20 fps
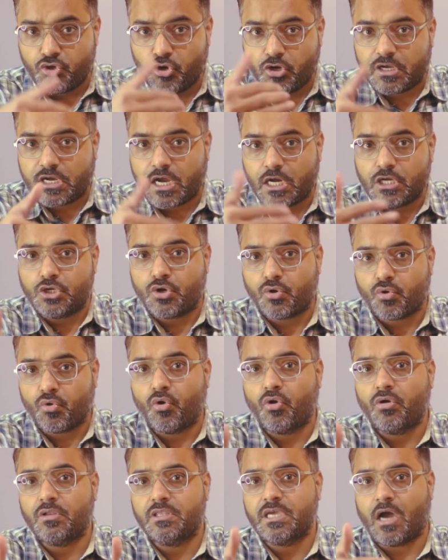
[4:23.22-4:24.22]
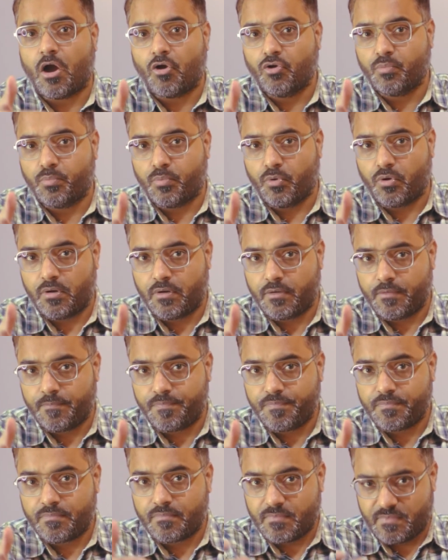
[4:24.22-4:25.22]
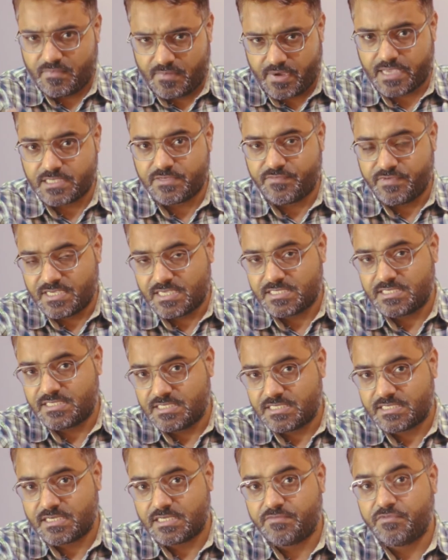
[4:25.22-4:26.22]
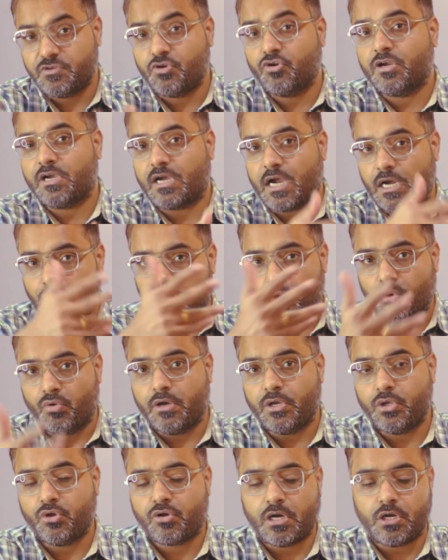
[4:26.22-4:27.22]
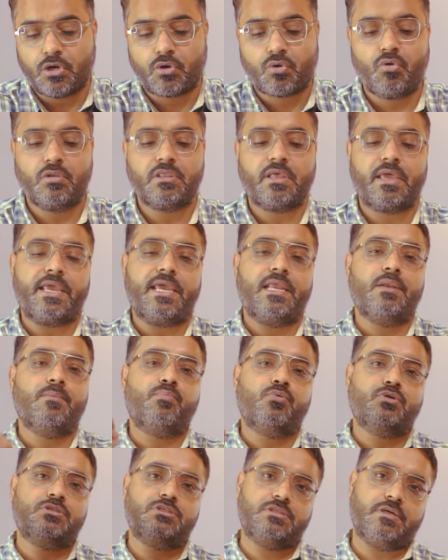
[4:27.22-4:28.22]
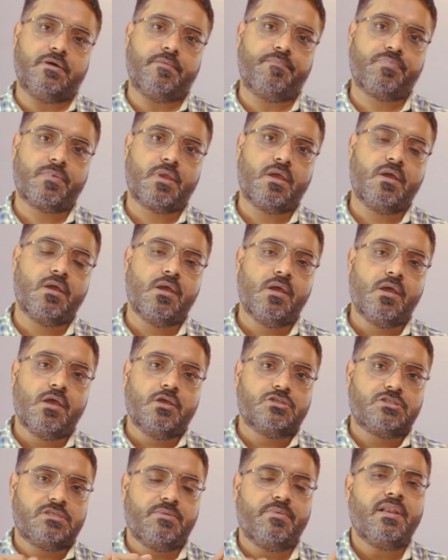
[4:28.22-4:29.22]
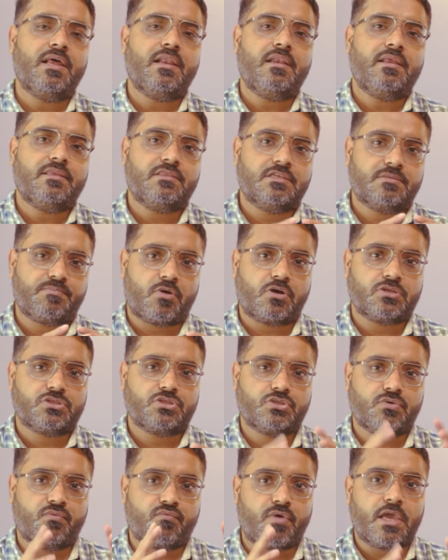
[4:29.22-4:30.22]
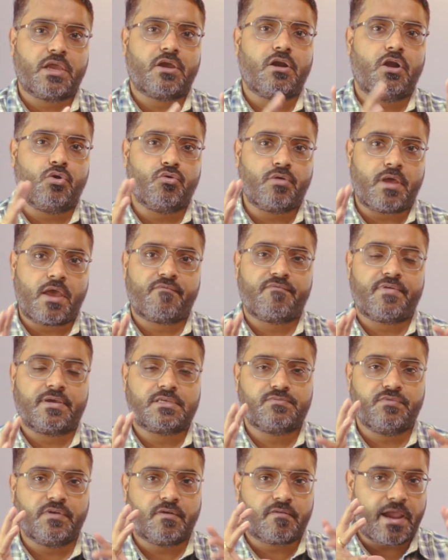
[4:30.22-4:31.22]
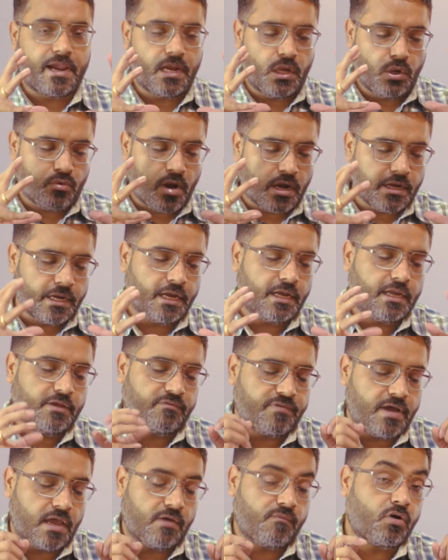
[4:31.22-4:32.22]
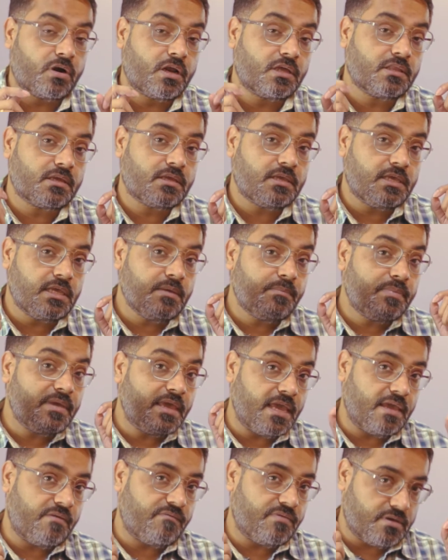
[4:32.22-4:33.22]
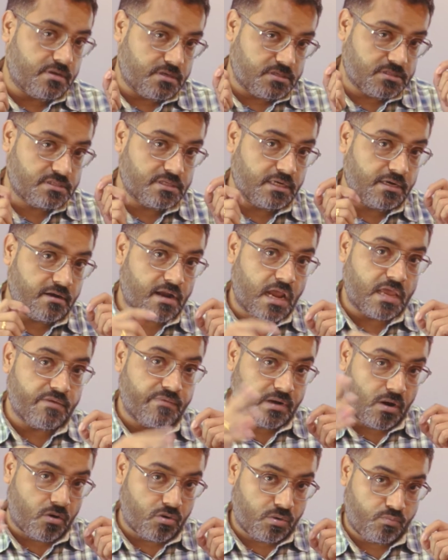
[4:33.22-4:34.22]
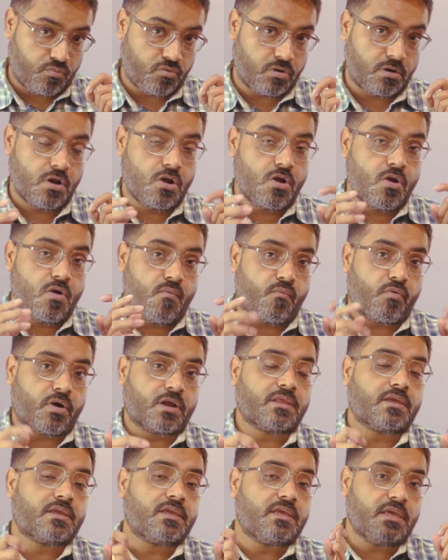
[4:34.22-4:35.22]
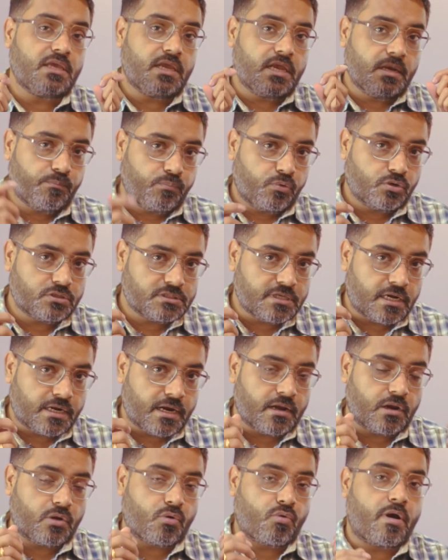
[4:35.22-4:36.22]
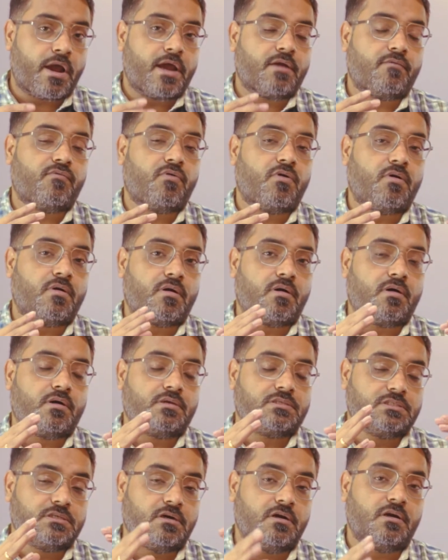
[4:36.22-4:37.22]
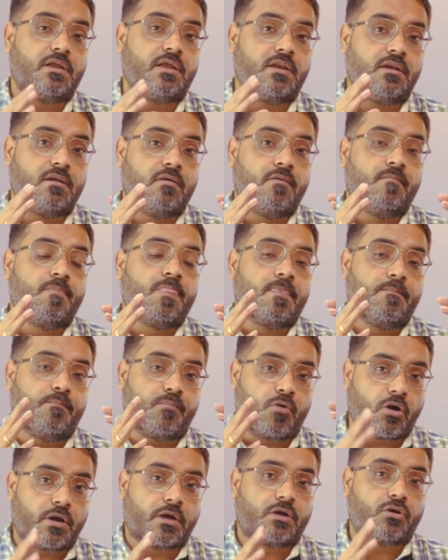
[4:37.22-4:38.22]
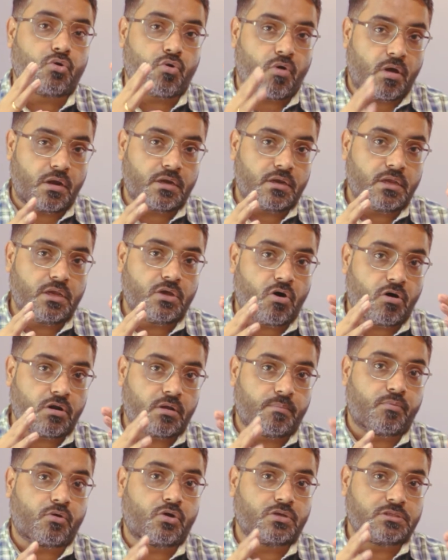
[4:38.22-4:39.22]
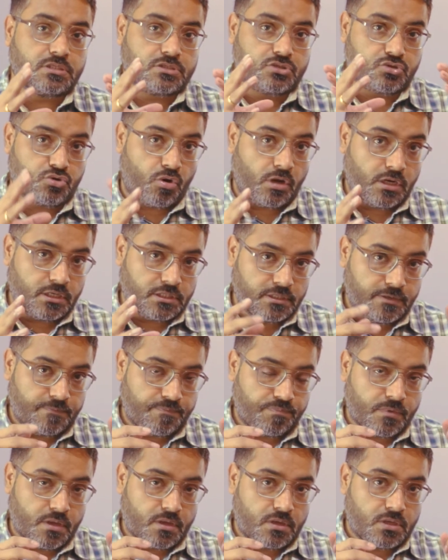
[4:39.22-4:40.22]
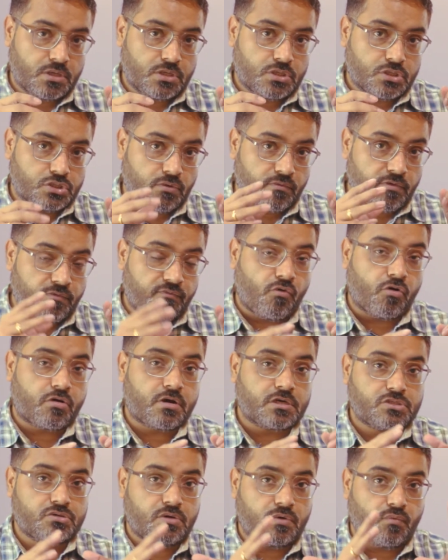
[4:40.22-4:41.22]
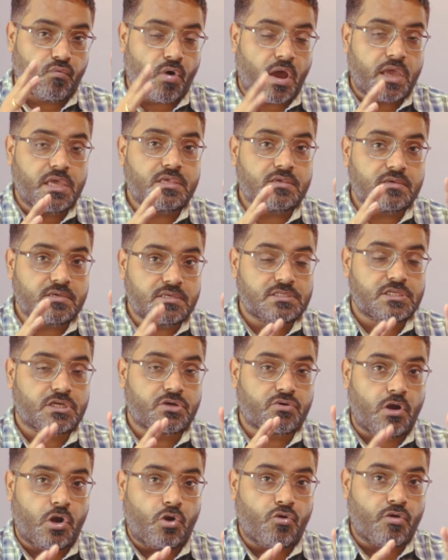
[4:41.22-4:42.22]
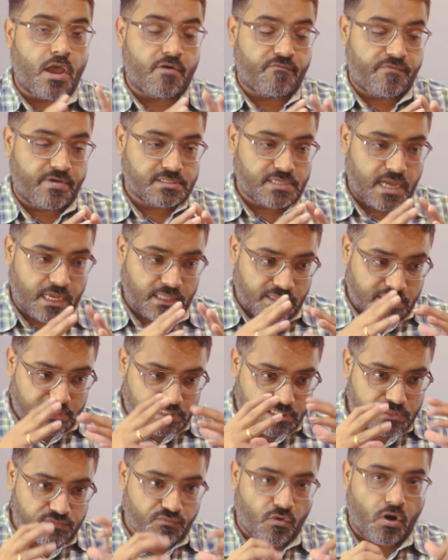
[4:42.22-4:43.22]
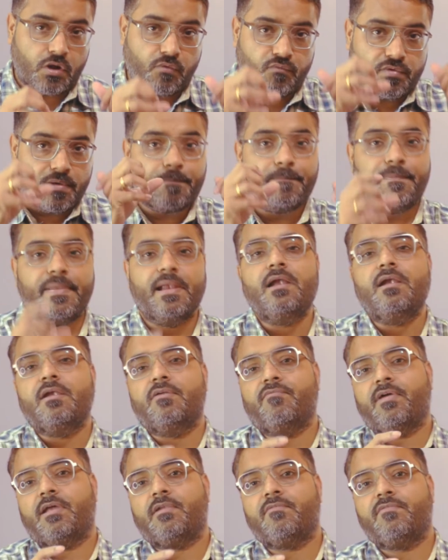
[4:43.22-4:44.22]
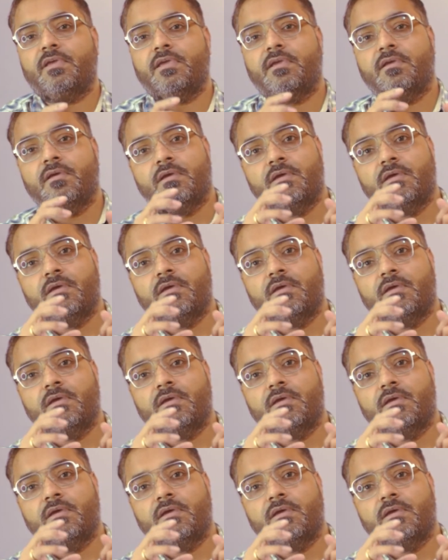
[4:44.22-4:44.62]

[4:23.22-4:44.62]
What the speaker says: control the output, as we just discussed. We don't control it. You control the inputs here. Similarly, in this process of y equal to fx, we try to identify what are the key behaviors that drive an output. What are the key inputs that are required for a certain product quality or a process quality. So we focus on y is equal to fx, and this is what we build when we